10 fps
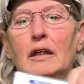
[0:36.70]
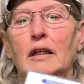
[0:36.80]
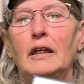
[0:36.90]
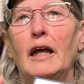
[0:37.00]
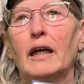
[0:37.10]

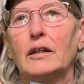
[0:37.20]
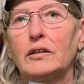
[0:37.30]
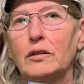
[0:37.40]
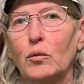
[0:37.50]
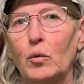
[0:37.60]
It
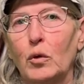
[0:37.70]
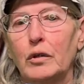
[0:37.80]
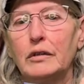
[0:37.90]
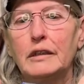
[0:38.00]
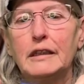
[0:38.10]
has the
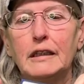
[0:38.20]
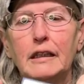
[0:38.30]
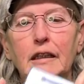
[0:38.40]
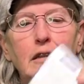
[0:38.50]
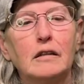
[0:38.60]
warranty
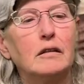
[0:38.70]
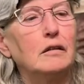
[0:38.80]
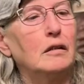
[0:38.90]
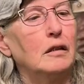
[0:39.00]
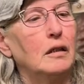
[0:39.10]

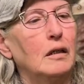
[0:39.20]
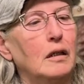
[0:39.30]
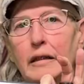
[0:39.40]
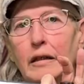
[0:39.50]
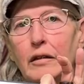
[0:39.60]
here.
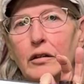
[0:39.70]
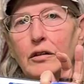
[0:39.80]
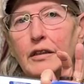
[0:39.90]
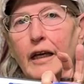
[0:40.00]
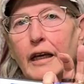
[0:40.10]
You
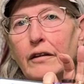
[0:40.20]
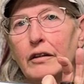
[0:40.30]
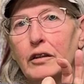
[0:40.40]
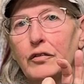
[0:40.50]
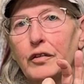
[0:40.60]
scan
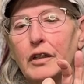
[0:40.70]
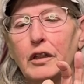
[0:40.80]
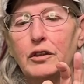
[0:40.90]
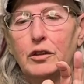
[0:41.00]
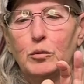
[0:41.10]
this for
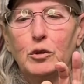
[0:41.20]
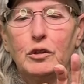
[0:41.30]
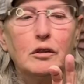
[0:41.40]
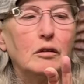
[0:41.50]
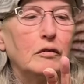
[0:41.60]
customer
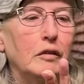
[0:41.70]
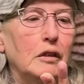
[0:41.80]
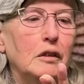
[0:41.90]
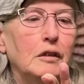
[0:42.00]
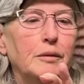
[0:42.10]

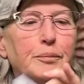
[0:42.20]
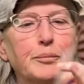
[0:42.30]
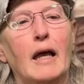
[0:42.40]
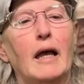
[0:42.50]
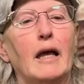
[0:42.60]
service.
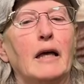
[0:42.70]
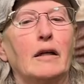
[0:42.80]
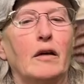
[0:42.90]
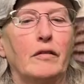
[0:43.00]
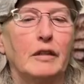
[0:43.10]

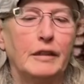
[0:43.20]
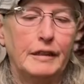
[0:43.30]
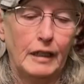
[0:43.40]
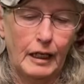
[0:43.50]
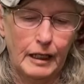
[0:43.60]
And on this
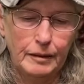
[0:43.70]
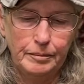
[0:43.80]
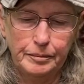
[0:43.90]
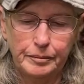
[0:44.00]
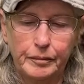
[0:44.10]
side,
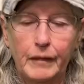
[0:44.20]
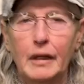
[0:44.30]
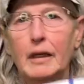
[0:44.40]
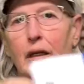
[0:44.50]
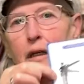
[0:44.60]

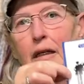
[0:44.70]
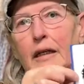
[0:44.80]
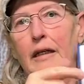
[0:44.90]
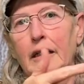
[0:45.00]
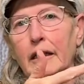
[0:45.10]

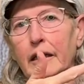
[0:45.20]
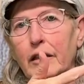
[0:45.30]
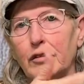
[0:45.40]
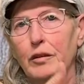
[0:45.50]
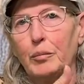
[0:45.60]
it gives the